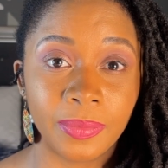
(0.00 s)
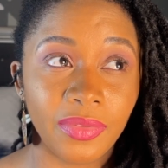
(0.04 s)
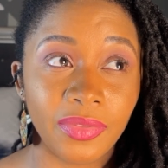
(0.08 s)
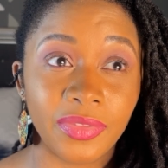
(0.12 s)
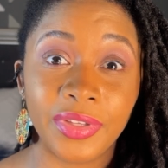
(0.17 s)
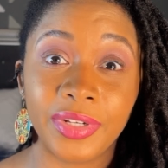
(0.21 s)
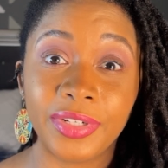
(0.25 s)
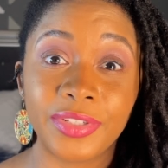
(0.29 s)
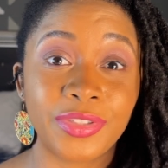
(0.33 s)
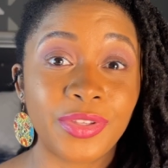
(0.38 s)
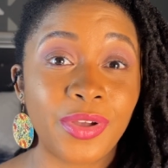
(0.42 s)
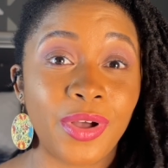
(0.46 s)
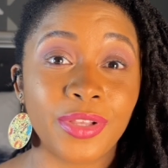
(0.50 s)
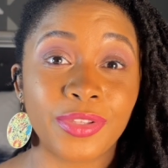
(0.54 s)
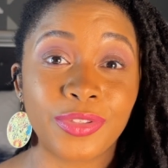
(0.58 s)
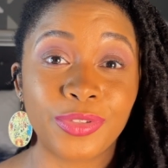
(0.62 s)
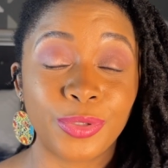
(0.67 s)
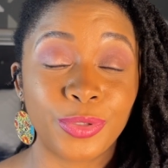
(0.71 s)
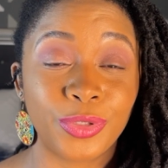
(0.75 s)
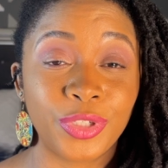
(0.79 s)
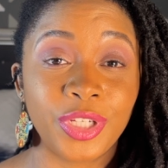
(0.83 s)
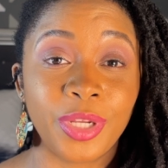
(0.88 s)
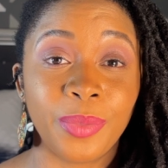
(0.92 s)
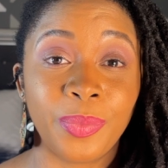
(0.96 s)
There's
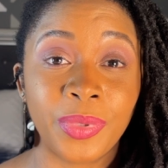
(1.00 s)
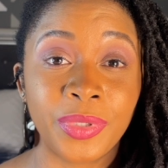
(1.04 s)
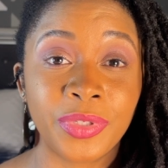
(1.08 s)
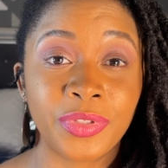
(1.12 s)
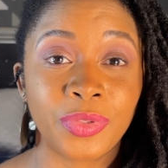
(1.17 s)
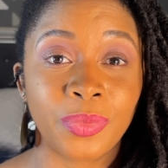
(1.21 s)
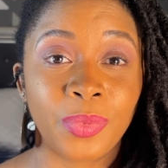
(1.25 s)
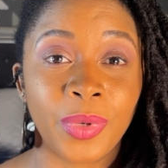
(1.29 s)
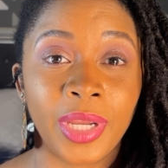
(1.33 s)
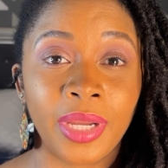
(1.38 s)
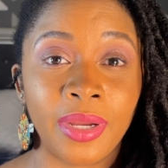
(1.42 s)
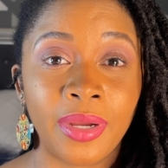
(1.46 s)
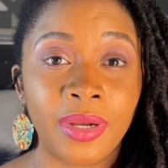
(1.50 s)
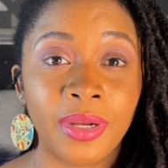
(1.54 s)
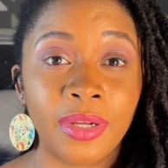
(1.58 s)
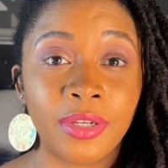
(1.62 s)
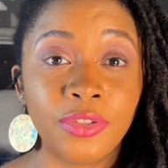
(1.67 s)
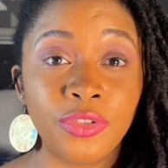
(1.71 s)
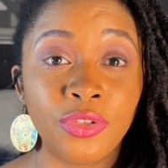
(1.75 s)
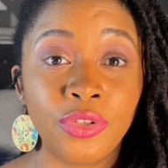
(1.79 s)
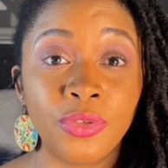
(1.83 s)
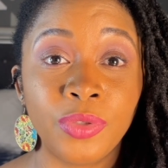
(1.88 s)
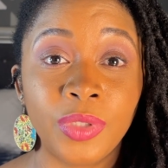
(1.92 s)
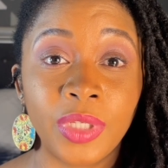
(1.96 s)
also shippers where
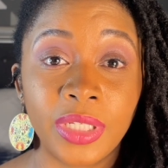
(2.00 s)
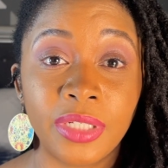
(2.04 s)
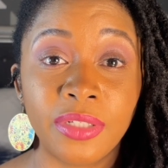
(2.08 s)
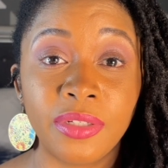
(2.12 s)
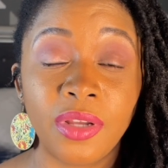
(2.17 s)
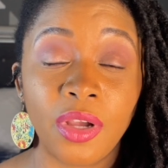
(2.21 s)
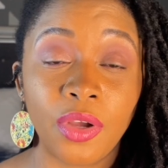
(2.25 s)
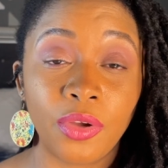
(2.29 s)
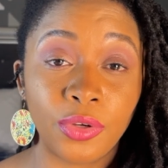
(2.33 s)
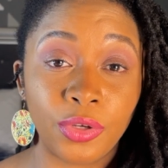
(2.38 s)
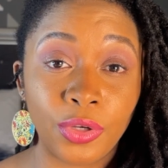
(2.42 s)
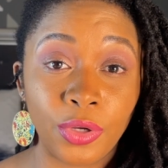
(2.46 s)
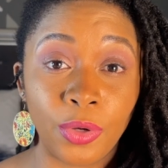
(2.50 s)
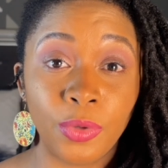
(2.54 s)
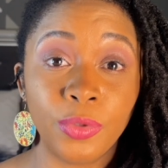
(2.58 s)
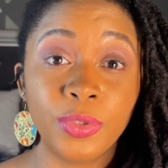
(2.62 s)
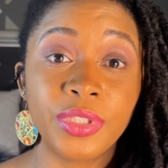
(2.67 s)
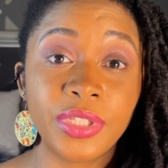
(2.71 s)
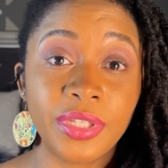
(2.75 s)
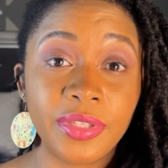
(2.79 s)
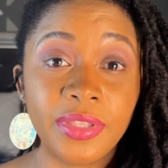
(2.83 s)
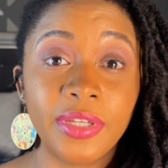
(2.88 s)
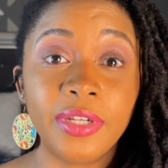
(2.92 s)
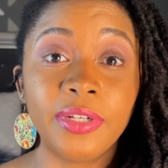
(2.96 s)
you can go
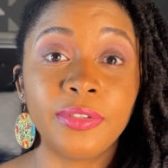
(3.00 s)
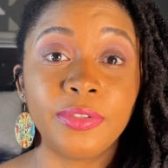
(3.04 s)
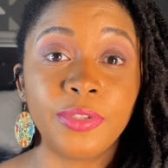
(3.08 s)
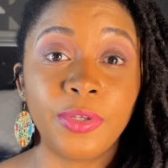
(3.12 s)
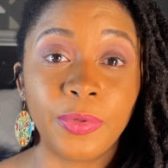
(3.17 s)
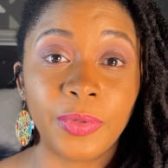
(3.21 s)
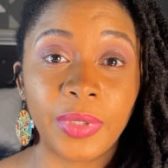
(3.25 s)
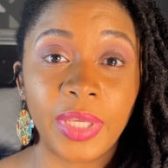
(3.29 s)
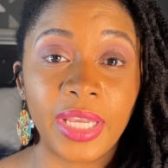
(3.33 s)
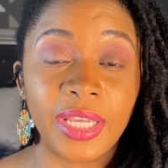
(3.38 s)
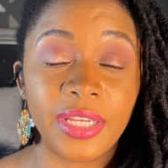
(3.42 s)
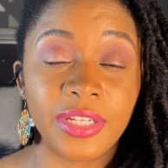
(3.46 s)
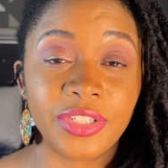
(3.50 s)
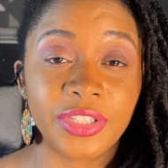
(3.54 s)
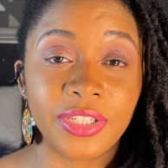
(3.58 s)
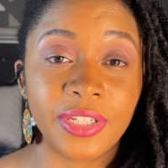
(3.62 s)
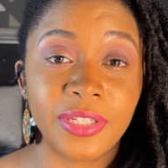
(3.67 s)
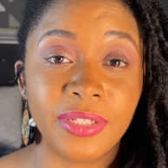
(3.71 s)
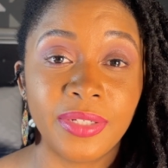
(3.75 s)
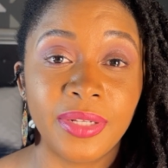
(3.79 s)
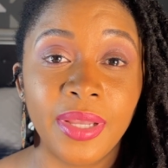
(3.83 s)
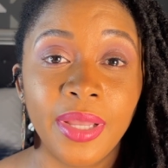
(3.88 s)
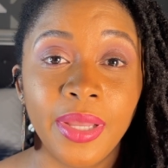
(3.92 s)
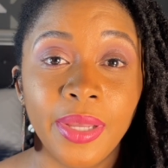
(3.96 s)
to their
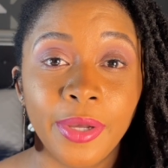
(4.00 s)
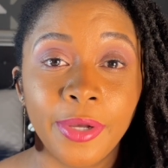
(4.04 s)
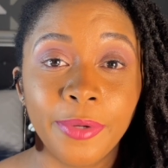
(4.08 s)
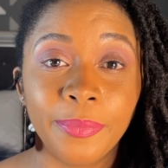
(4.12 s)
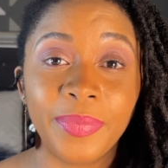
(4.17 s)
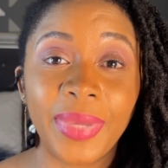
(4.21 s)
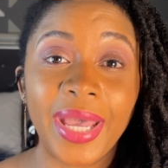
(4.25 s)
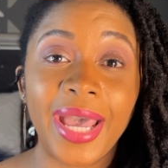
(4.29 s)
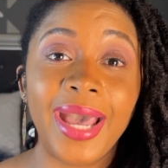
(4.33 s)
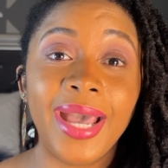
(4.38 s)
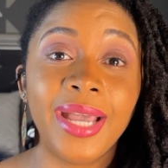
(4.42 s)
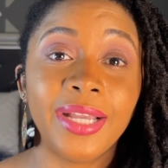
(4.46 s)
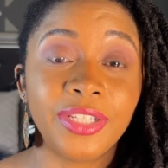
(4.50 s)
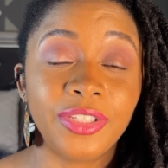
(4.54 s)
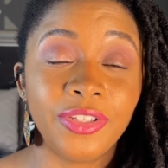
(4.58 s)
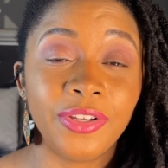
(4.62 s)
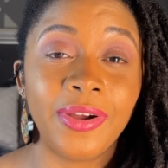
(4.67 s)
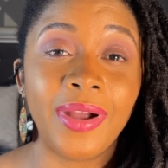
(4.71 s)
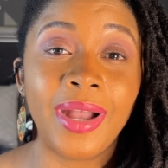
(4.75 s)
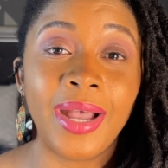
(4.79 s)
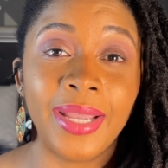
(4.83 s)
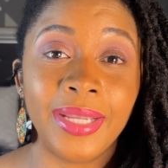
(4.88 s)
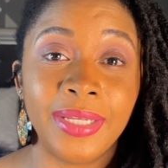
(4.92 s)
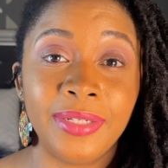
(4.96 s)
location, pack
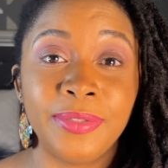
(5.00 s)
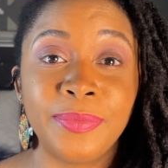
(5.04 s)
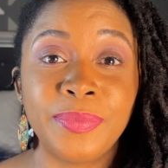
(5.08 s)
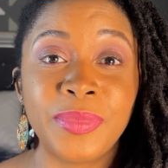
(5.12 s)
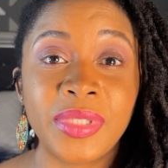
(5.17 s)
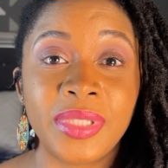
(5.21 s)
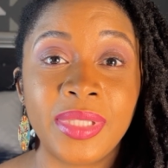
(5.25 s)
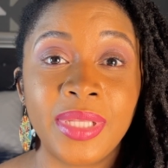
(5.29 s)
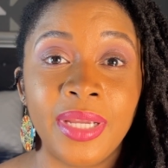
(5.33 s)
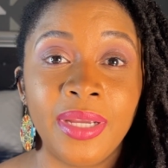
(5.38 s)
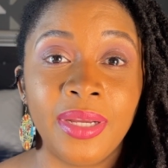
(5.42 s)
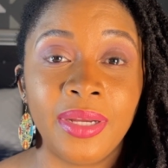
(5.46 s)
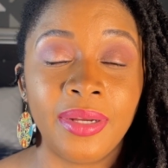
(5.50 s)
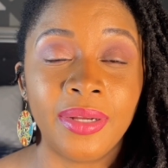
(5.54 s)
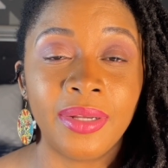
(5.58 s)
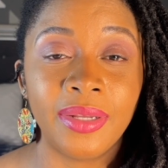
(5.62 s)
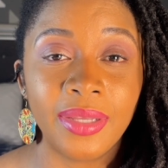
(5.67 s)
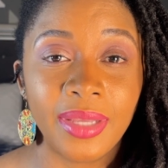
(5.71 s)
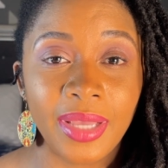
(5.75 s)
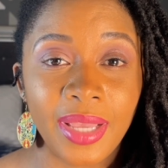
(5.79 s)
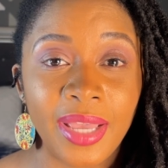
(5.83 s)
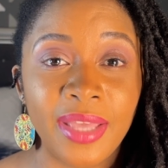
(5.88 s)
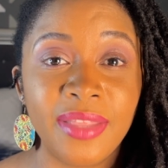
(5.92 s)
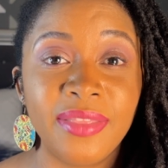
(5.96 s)
your items there,
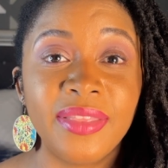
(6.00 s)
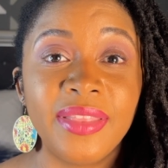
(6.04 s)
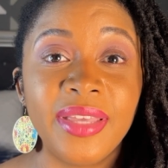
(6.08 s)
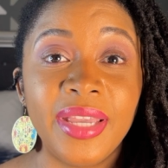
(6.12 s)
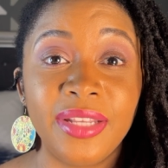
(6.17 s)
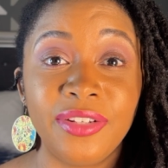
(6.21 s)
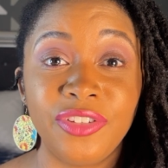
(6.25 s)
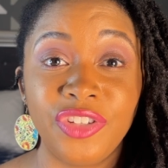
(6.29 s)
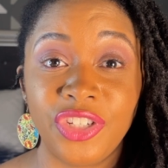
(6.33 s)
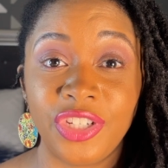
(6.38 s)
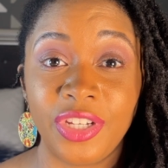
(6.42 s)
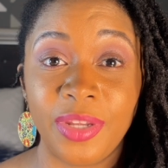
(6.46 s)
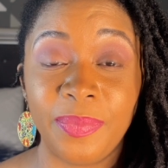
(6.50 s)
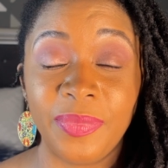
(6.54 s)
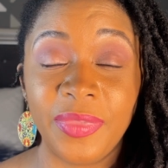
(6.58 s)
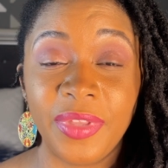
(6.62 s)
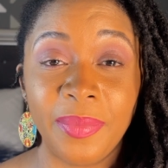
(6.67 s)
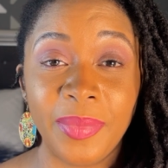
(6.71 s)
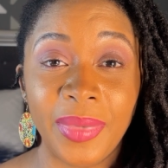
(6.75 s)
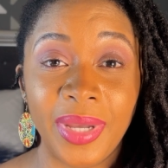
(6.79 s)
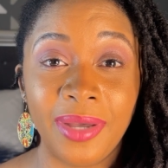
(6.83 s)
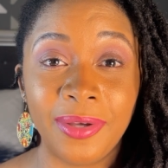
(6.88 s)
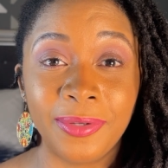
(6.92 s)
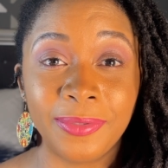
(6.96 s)
and then ship
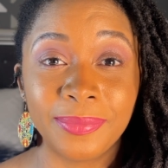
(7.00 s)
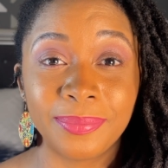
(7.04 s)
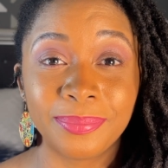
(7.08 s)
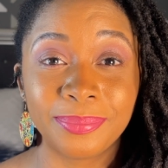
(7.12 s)
them out.